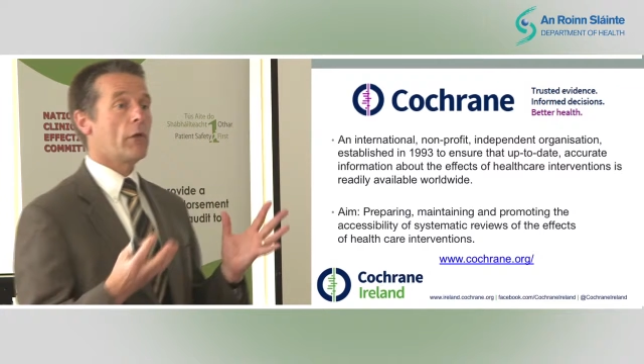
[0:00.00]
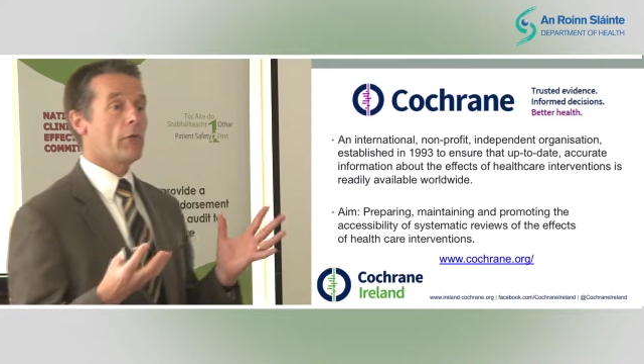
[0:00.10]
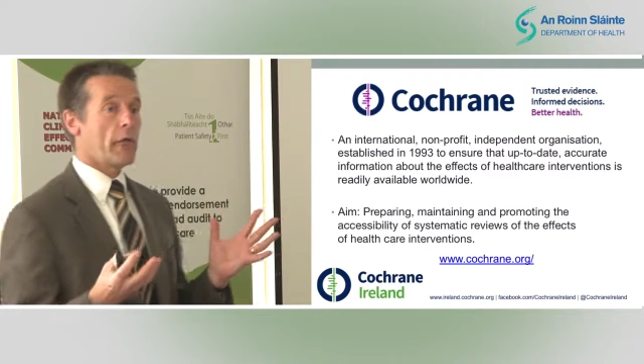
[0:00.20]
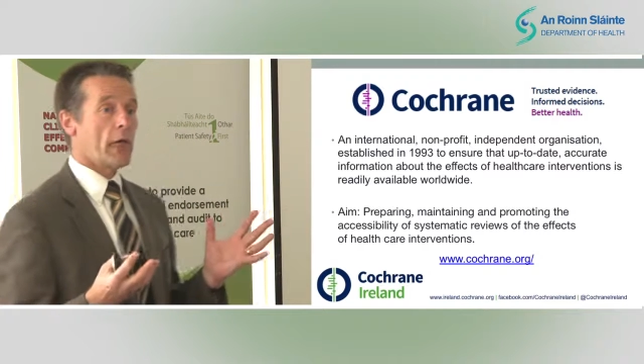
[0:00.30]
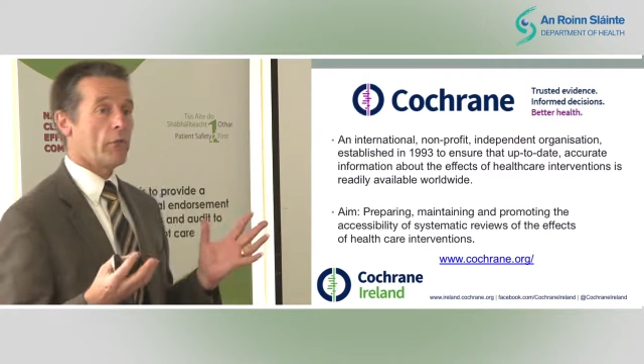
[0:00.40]
of
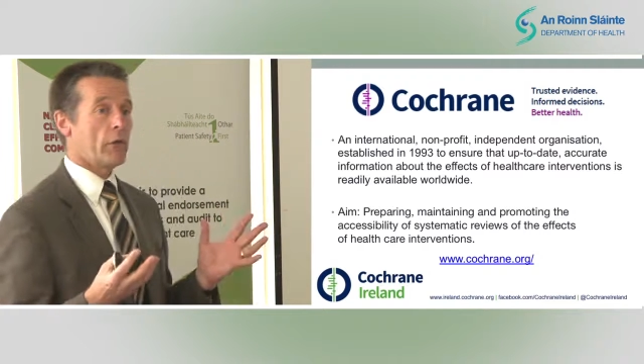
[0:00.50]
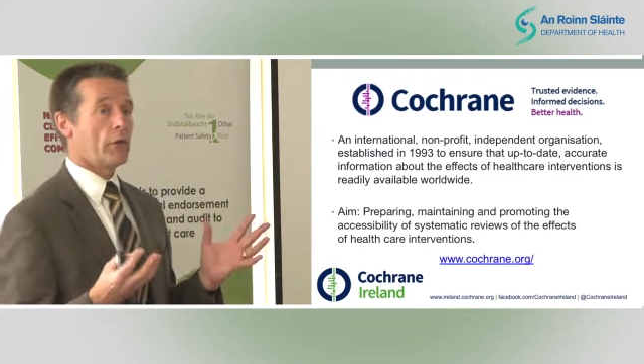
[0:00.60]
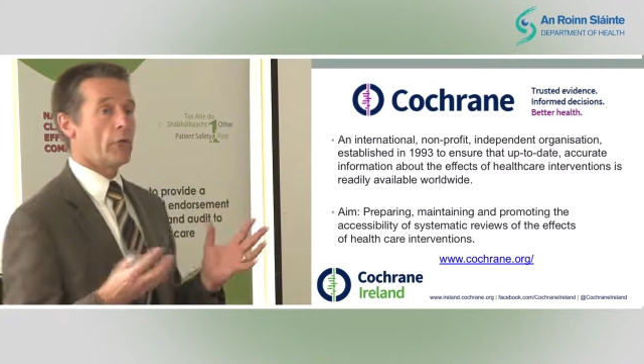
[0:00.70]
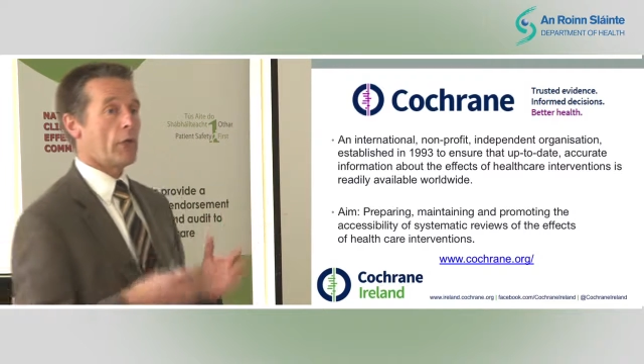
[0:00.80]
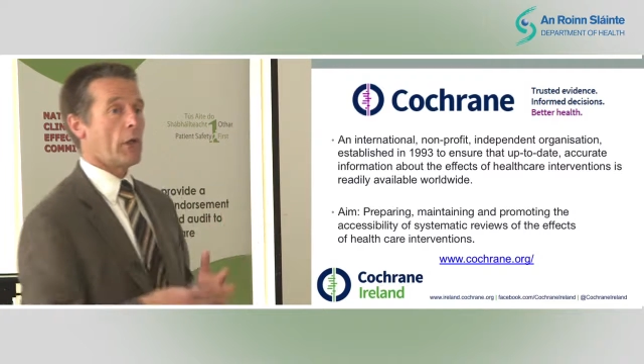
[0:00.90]
the
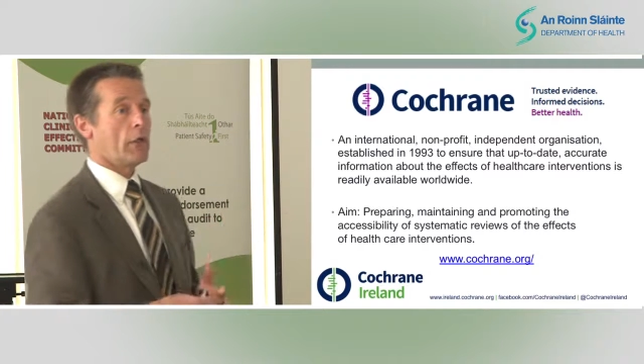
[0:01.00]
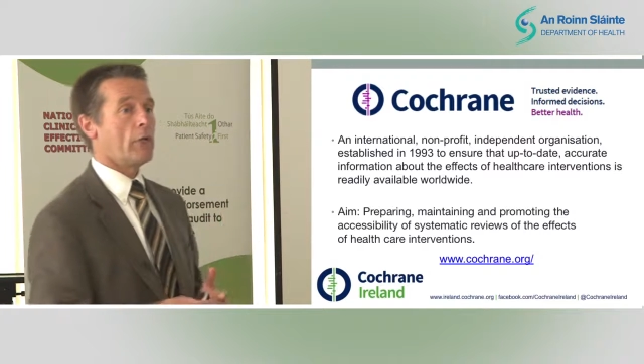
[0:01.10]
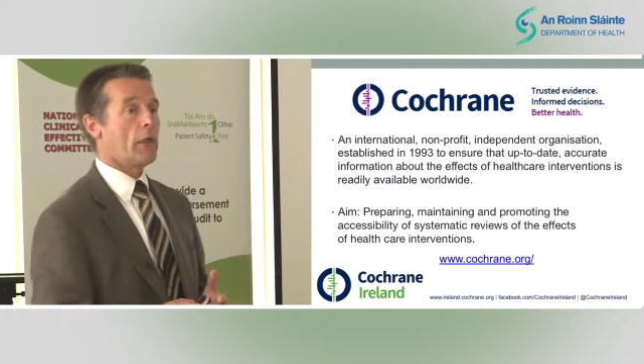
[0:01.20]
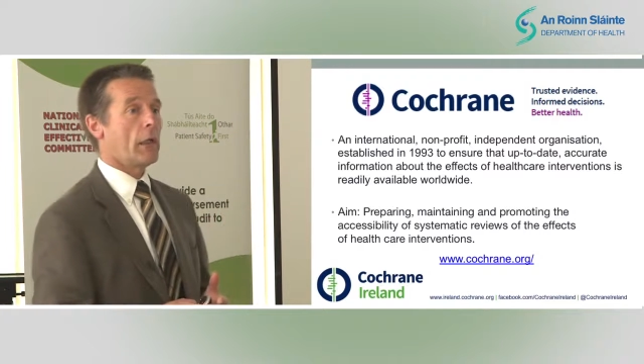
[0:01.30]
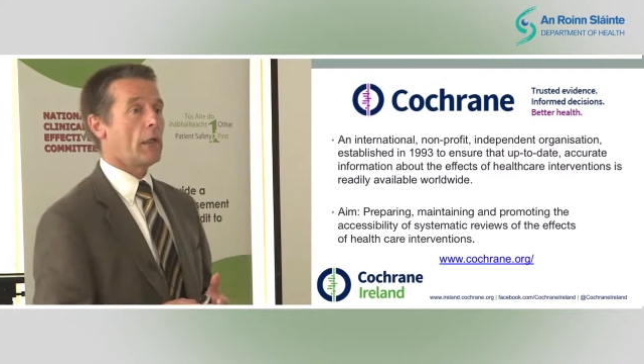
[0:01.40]
evidence in
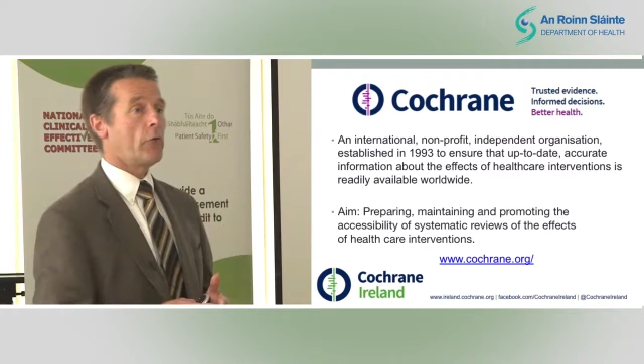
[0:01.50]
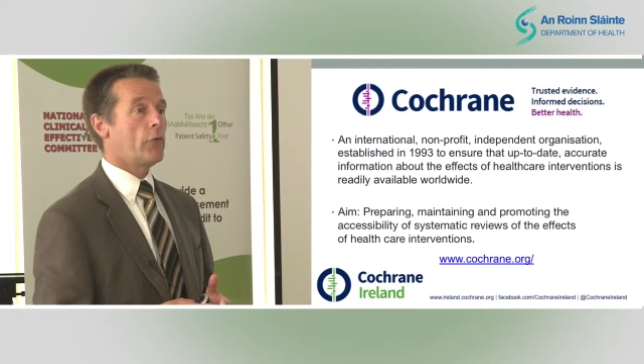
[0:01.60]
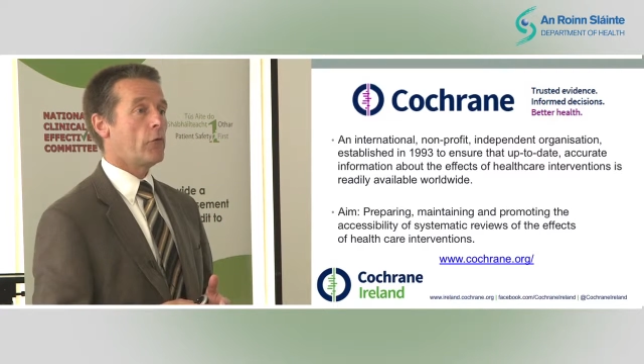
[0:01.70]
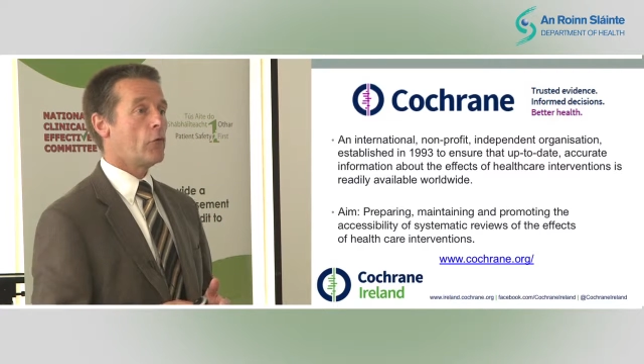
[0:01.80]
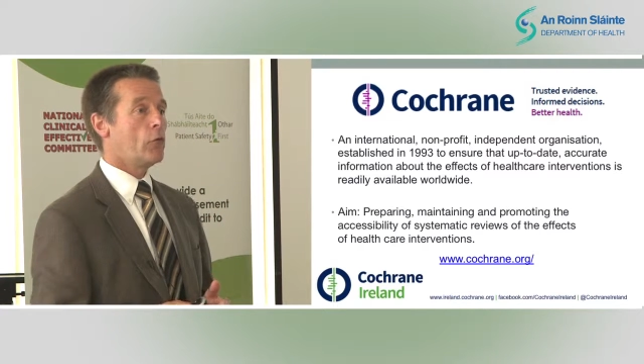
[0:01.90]

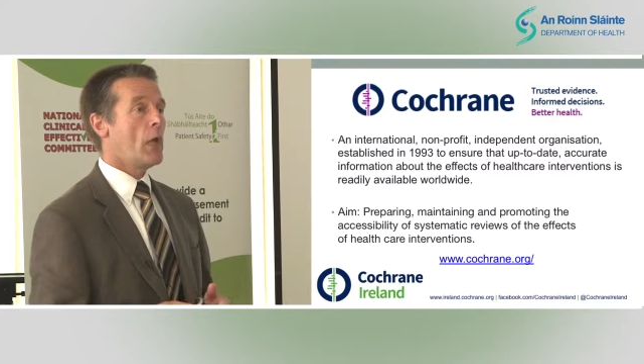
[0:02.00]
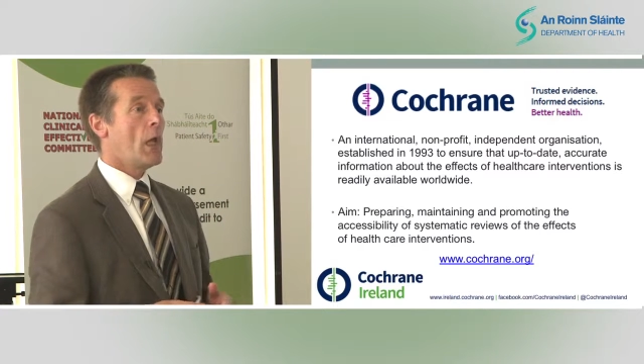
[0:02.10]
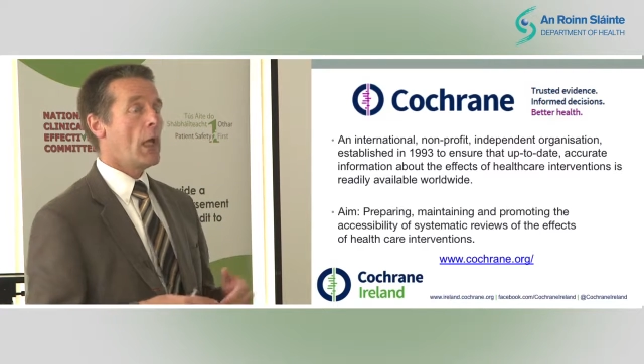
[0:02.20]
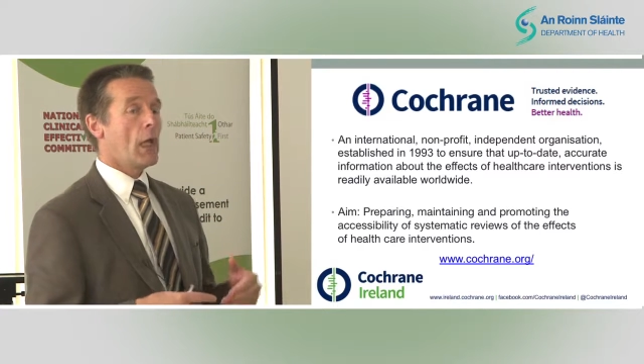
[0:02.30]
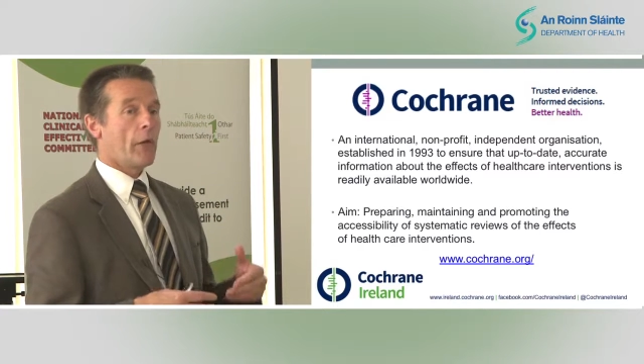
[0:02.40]
1992,
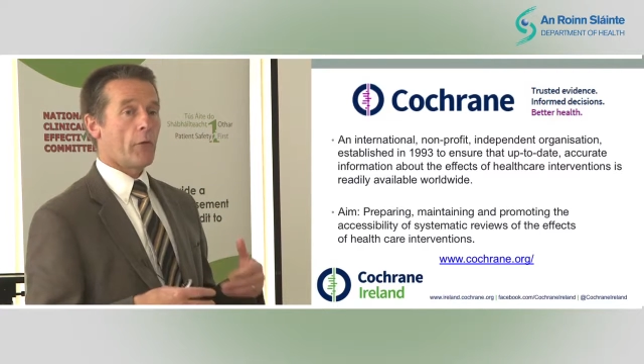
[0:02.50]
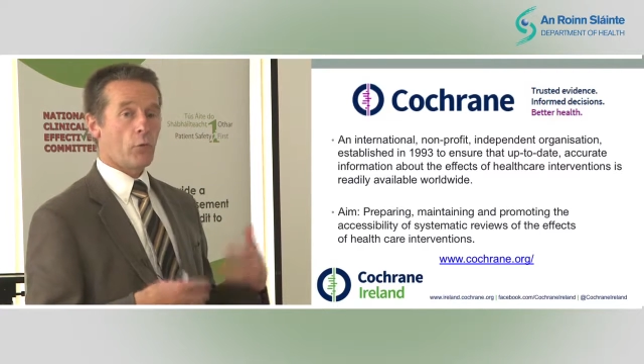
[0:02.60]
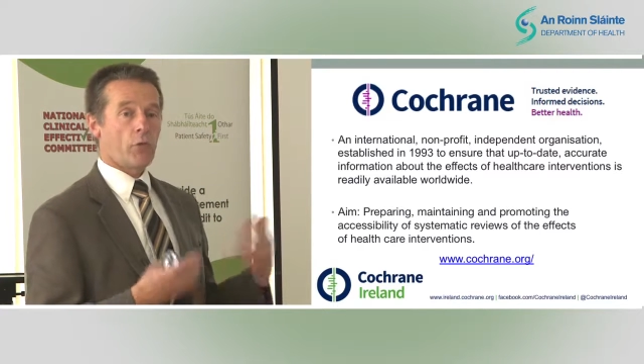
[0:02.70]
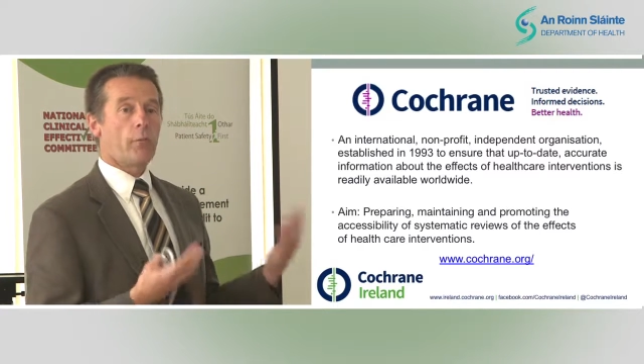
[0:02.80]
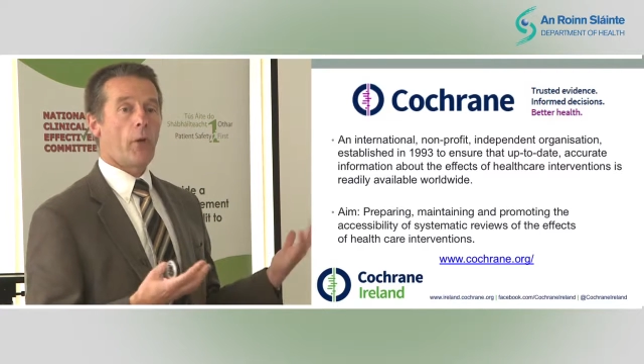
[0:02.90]
and the
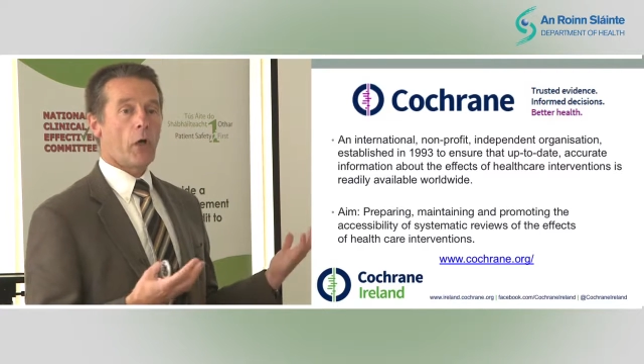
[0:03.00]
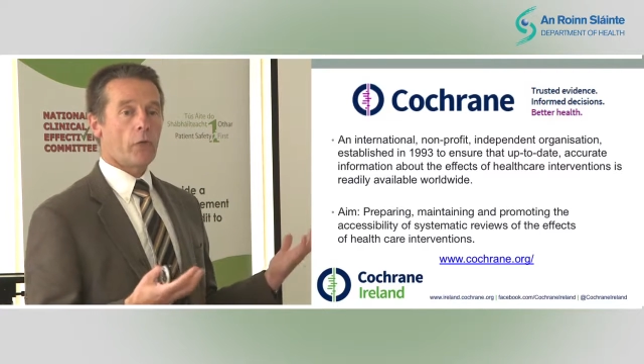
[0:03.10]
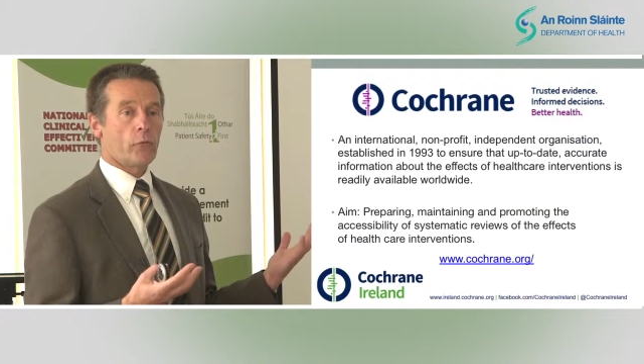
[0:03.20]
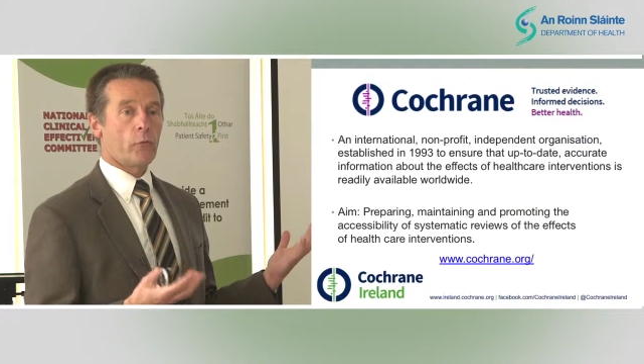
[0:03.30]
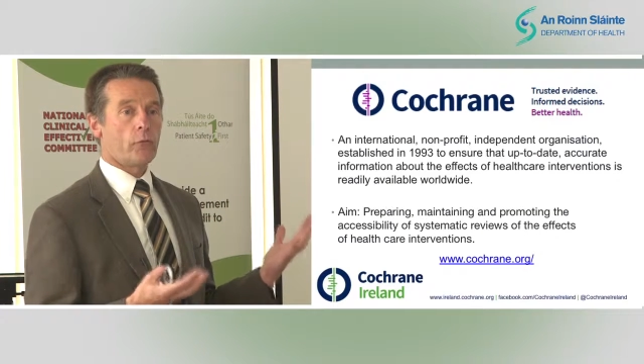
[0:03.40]

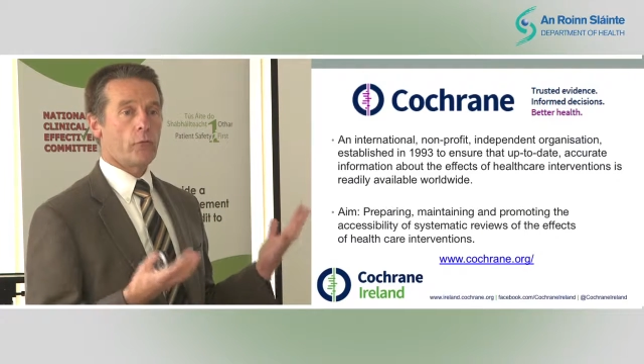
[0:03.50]
response was